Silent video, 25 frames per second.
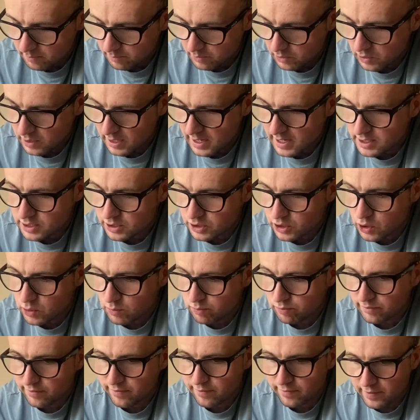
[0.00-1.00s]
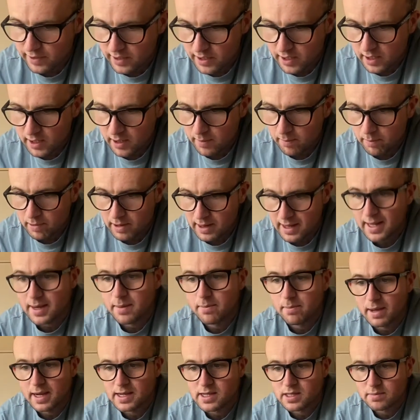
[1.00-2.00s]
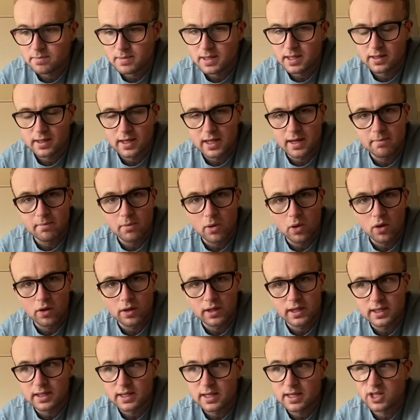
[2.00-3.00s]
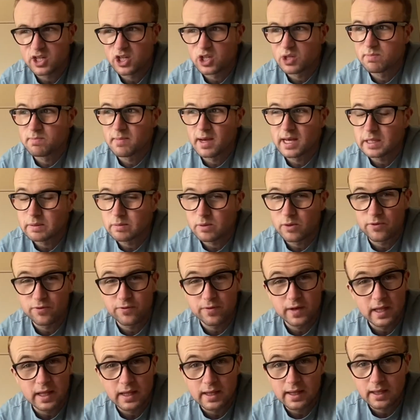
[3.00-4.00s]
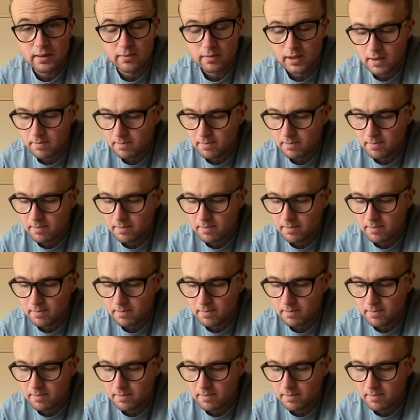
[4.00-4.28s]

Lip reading: but I do prefer plant-based milk in the morning. It just makes me feel a little bit